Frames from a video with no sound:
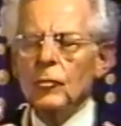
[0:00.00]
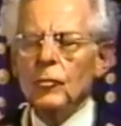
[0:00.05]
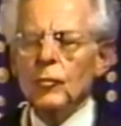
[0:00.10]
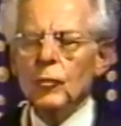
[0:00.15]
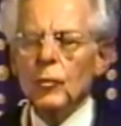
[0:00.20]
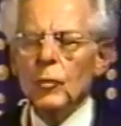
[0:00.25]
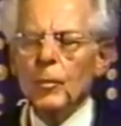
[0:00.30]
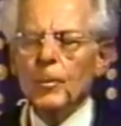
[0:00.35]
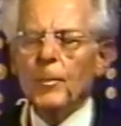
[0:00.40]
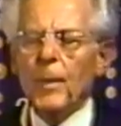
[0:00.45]

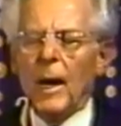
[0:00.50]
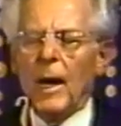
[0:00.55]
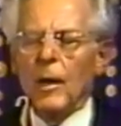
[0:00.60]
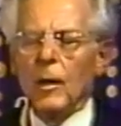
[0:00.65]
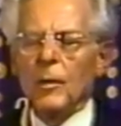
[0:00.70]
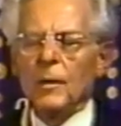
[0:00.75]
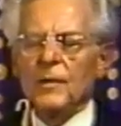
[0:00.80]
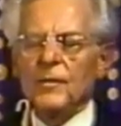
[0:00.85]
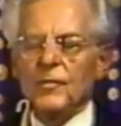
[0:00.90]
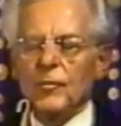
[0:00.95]
2
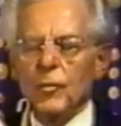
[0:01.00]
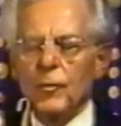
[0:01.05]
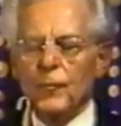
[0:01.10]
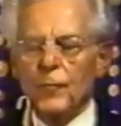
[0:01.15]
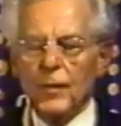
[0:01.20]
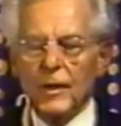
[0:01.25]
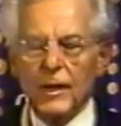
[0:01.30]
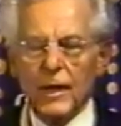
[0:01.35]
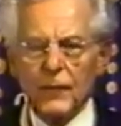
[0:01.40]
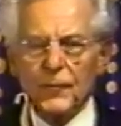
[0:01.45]
powers to
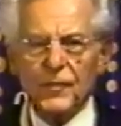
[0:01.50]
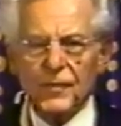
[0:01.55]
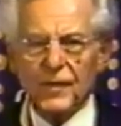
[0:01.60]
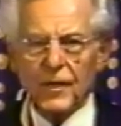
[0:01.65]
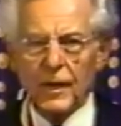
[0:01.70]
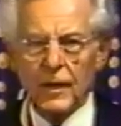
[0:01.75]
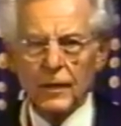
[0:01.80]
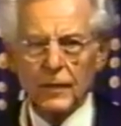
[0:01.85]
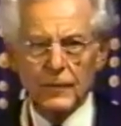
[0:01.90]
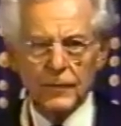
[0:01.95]
forgive
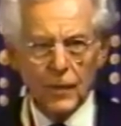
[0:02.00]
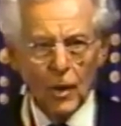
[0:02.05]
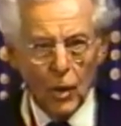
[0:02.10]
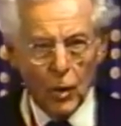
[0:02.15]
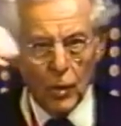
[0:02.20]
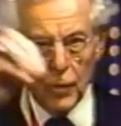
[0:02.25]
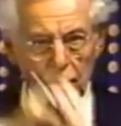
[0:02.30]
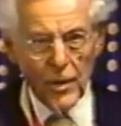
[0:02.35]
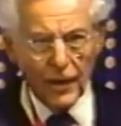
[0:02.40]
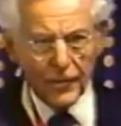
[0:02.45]
sin
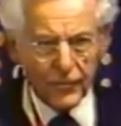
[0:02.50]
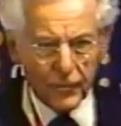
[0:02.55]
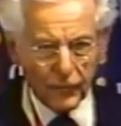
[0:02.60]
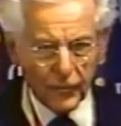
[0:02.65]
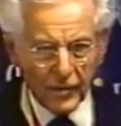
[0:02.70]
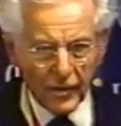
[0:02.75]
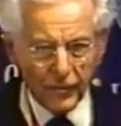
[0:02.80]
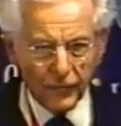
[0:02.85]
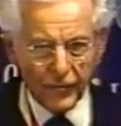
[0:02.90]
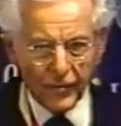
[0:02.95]
or not to
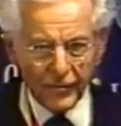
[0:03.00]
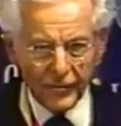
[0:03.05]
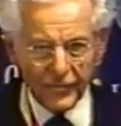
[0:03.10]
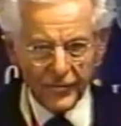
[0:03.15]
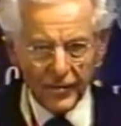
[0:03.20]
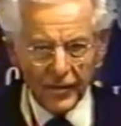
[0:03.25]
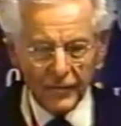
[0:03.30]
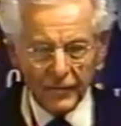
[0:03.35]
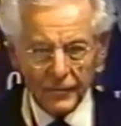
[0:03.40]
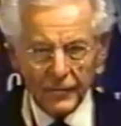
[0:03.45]
forgive the
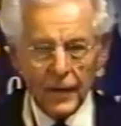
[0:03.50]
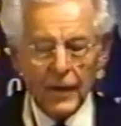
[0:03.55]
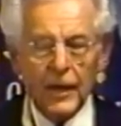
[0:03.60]
sin.